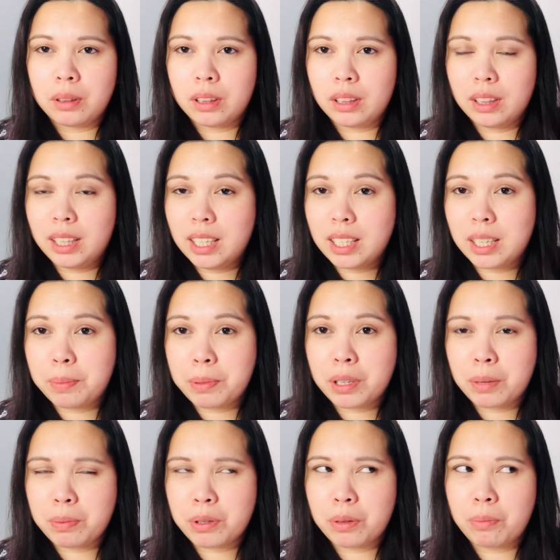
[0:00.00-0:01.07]
this
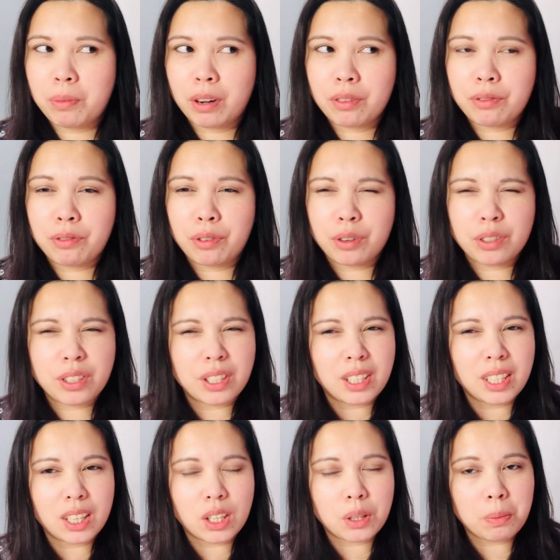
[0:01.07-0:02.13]
subscription box for
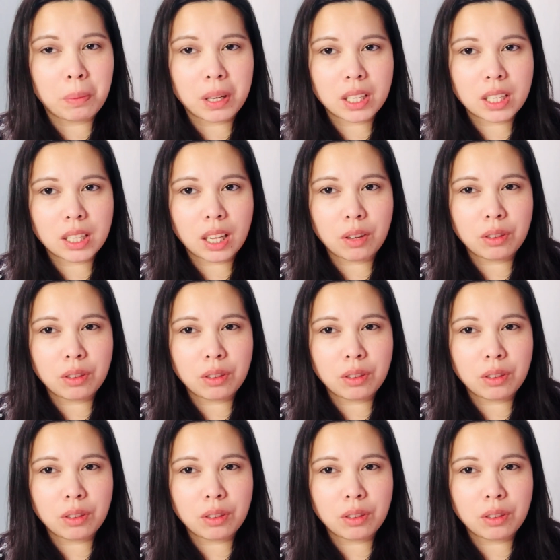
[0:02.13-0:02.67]
6 months now.